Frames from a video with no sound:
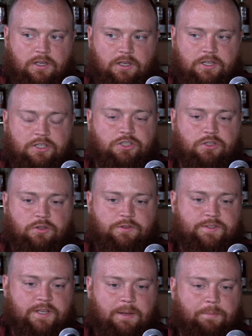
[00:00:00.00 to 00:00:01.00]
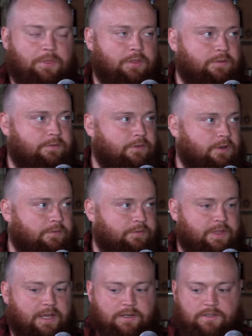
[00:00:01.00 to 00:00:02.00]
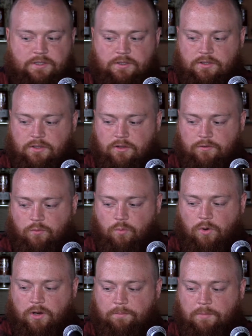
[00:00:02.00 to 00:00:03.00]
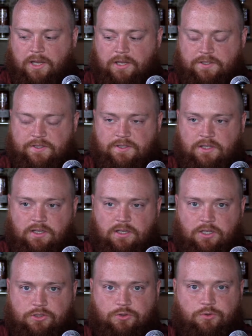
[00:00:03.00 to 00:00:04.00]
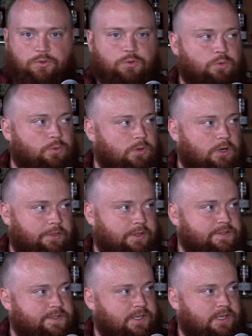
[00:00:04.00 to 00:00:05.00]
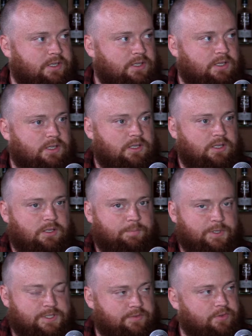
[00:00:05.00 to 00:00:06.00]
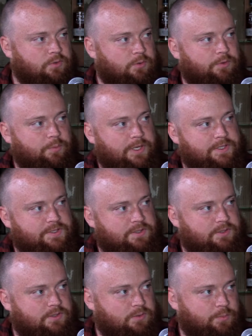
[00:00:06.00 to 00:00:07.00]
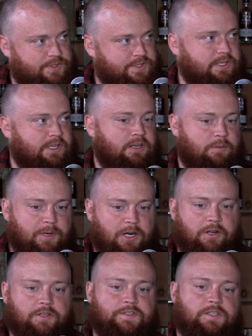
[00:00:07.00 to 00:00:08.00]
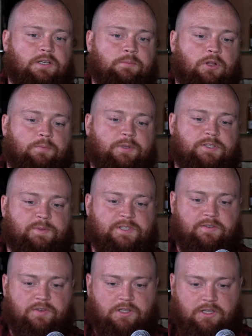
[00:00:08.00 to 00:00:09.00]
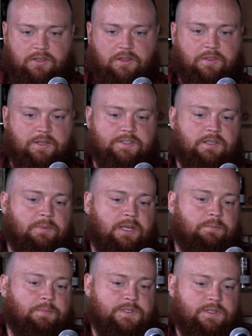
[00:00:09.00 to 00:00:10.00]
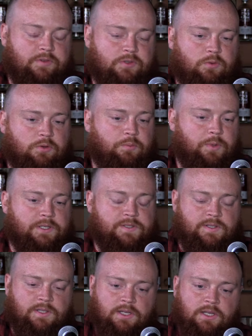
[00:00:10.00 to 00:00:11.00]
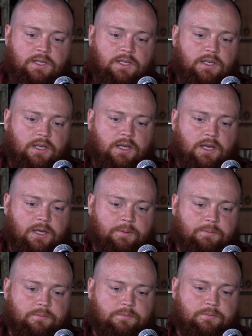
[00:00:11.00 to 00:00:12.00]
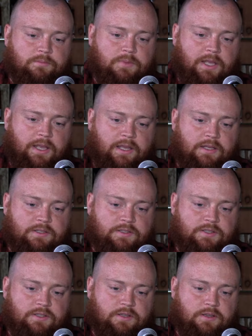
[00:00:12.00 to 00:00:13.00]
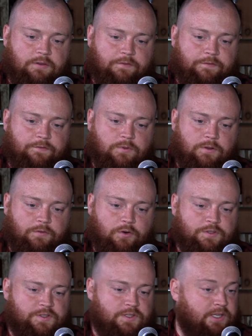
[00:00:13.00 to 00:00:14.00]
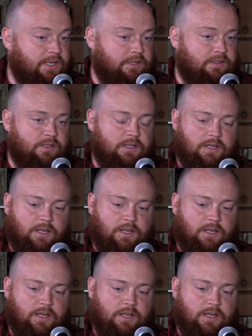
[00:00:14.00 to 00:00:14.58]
additional depth of what makes a true, authentic Pacific Northwest whiskey, an American single malt, but specifically the things that make it Pacific Northwest. And the first thing